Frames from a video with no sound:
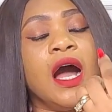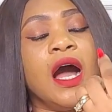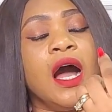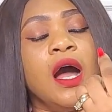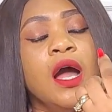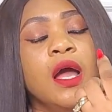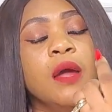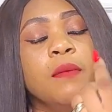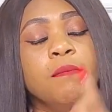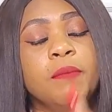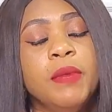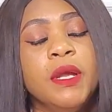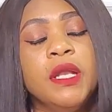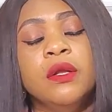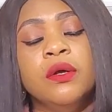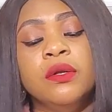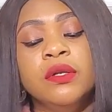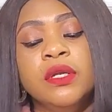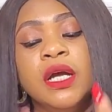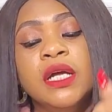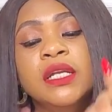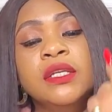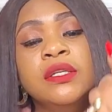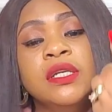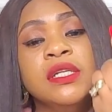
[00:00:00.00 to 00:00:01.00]
uh, a
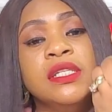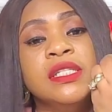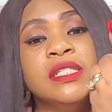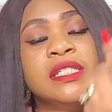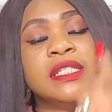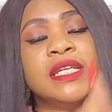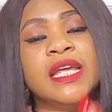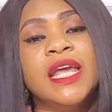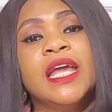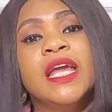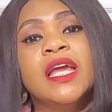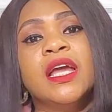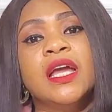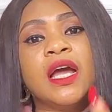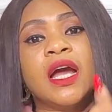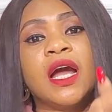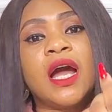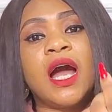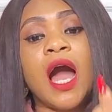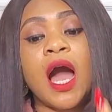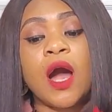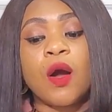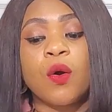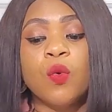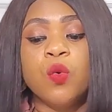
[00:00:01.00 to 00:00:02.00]
billionaire, they take
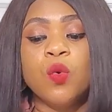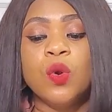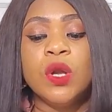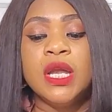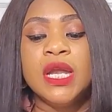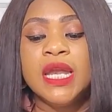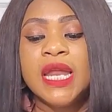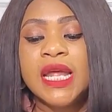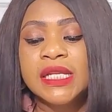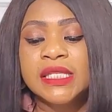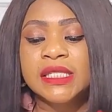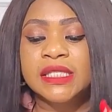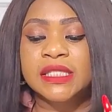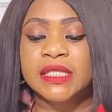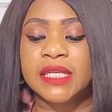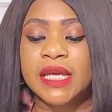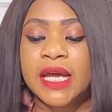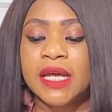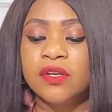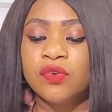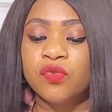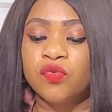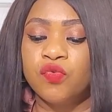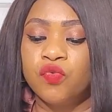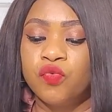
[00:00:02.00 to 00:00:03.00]

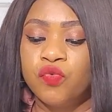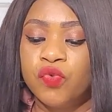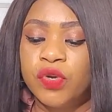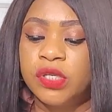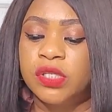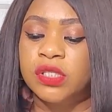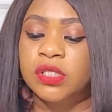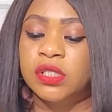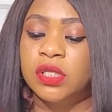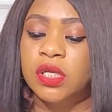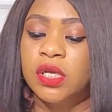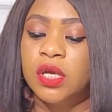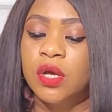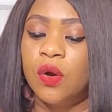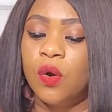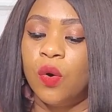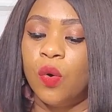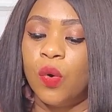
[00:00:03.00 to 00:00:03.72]
calculated risks.